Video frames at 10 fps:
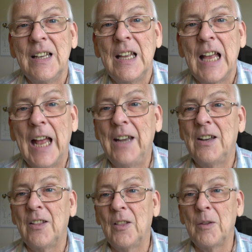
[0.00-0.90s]

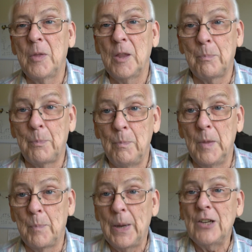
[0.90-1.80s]
And the
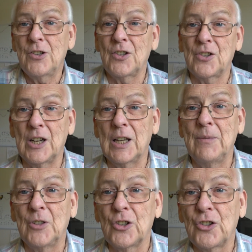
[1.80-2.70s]
pictures that I've
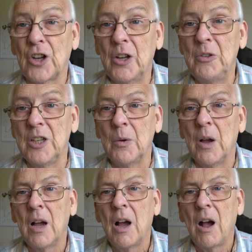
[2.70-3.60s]
just shown you
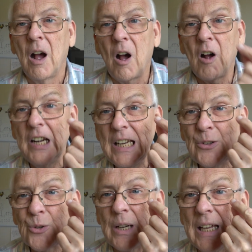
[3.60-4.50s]
are
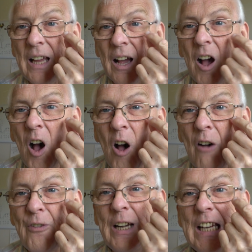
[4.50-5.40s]
literally
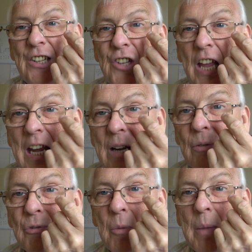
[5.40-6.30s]
half an inch in
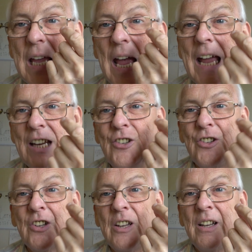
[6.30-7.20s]
from the
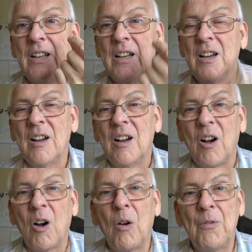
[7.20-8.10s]
edge
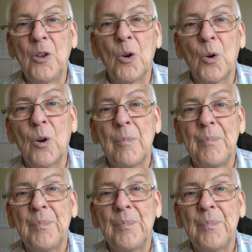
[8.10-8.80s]
of your